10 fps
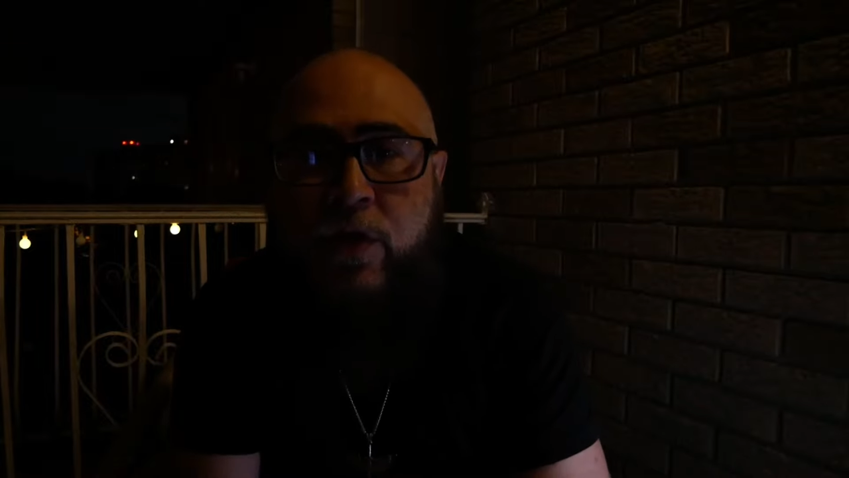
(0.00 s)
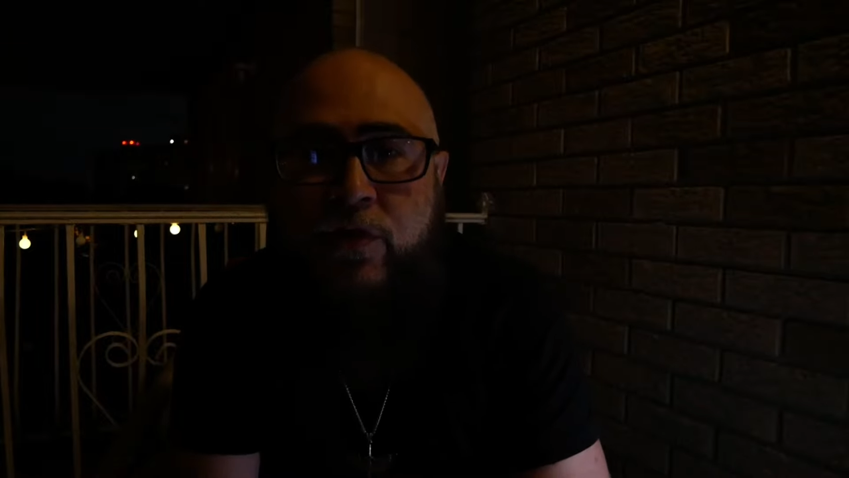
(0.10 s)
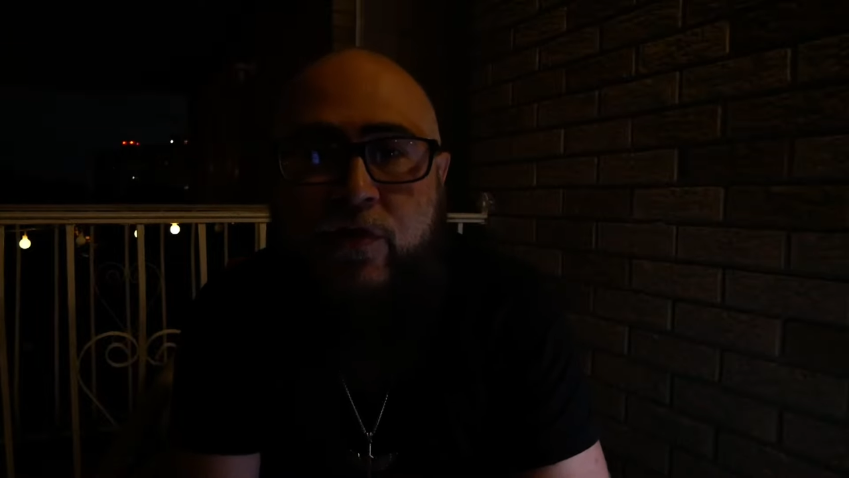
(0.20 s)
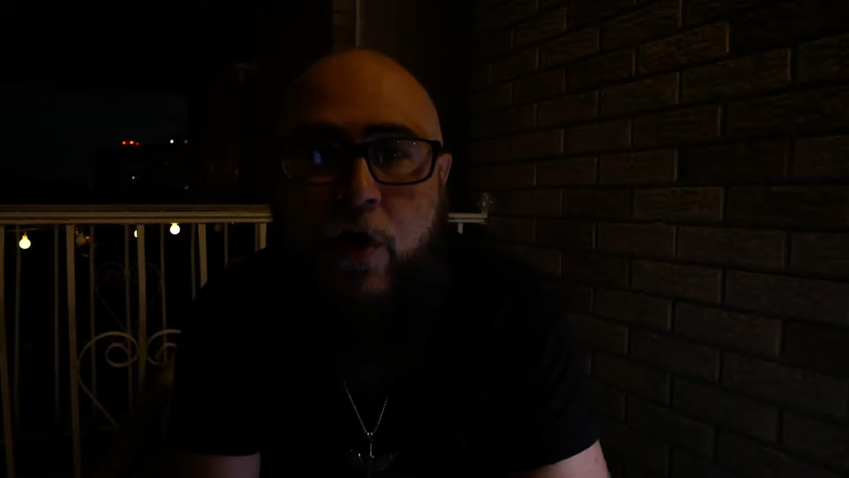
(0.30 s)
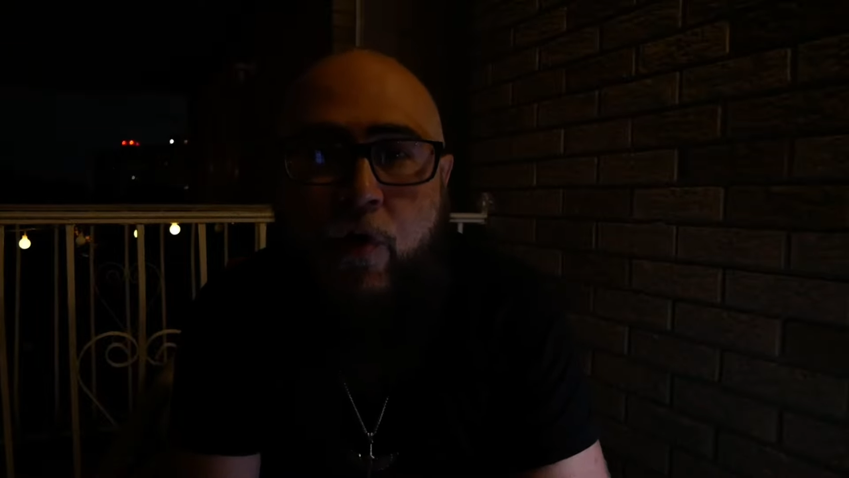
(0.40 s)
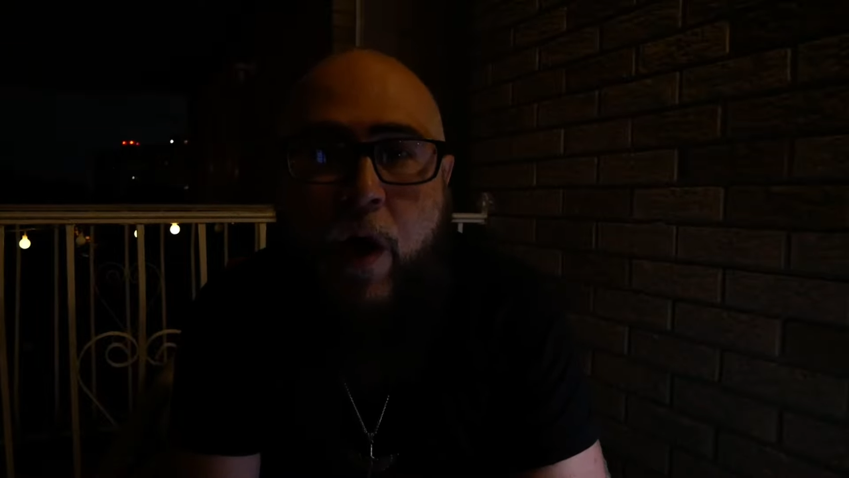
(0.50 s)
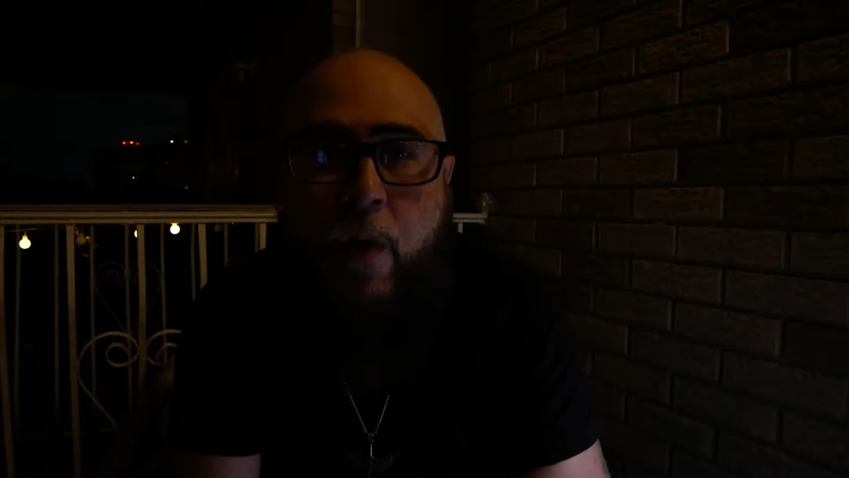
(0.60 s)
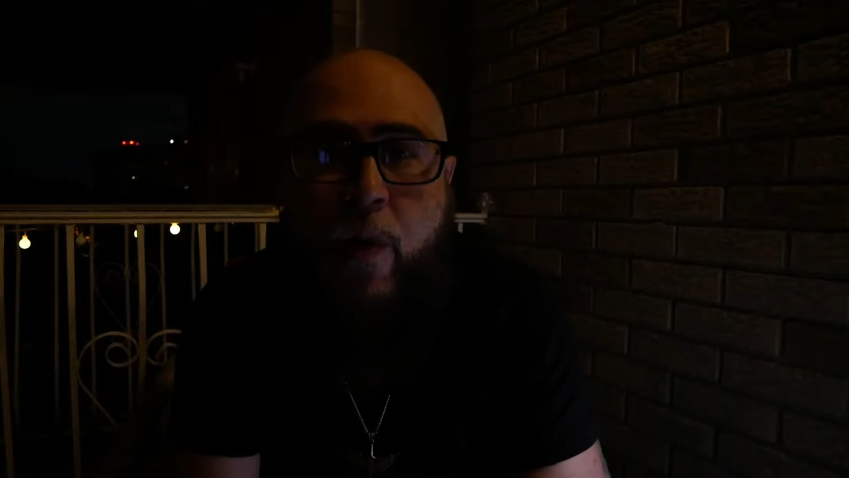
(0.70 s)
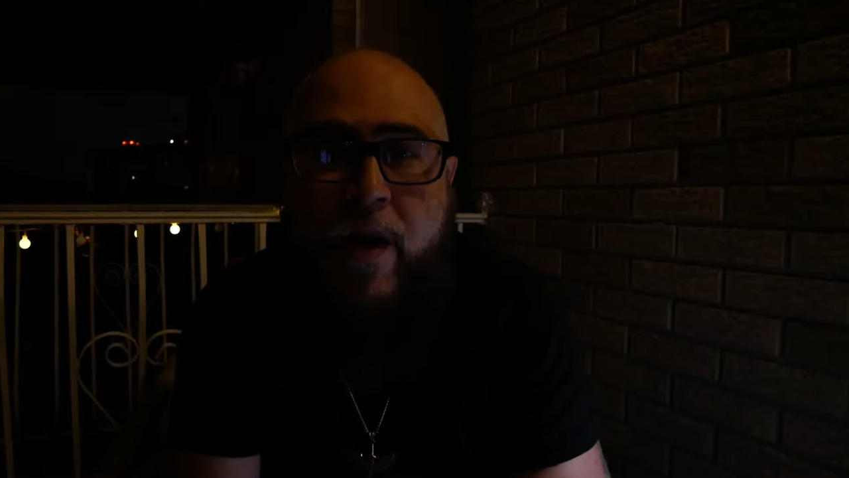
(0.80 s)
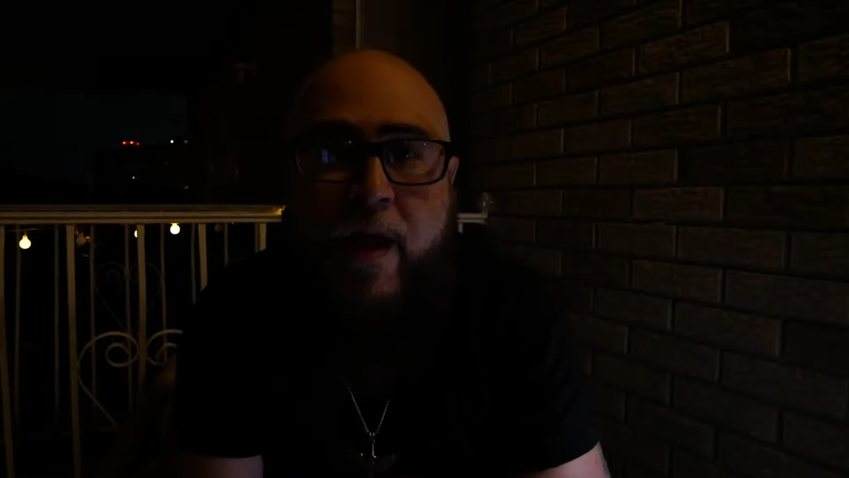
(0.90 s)
So I
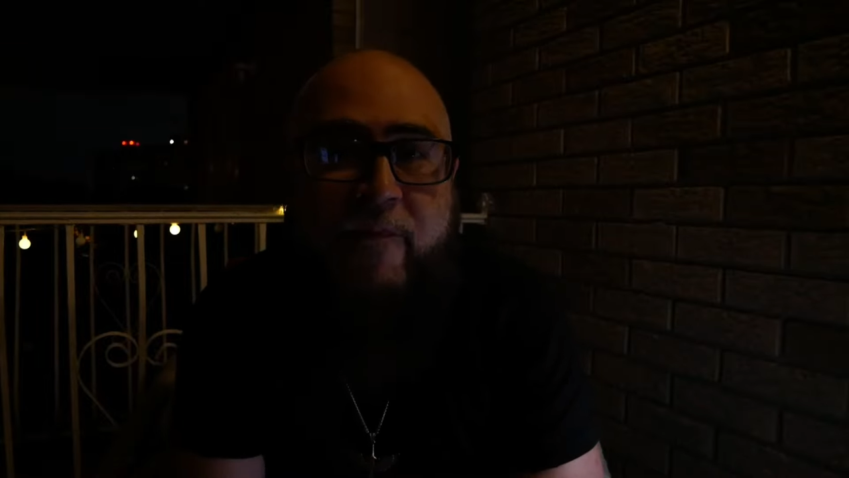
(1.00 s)
want to